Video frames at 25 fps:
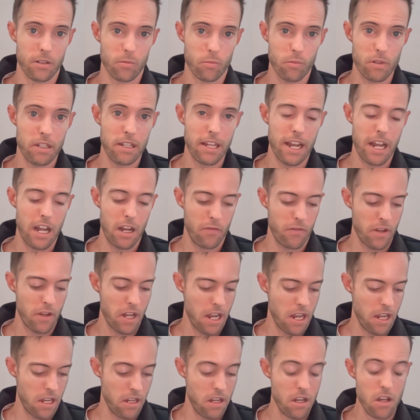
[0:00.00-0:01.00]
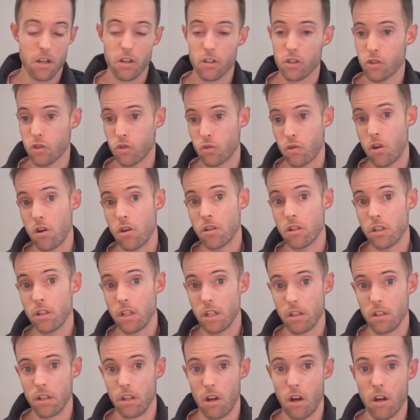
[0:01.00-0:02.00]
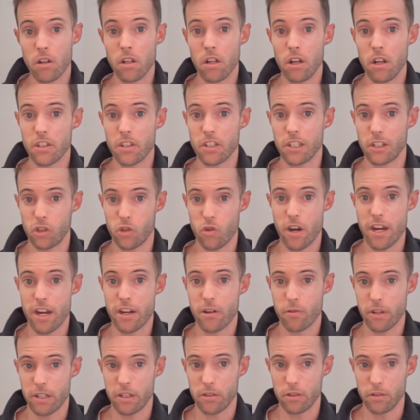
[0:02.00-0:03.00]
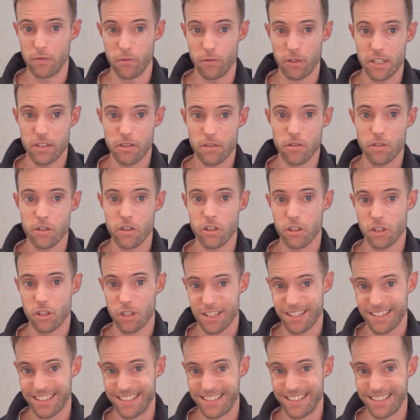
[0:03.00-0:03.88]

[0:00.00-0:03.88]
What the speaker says: we have a strong, long-lasting track record of research,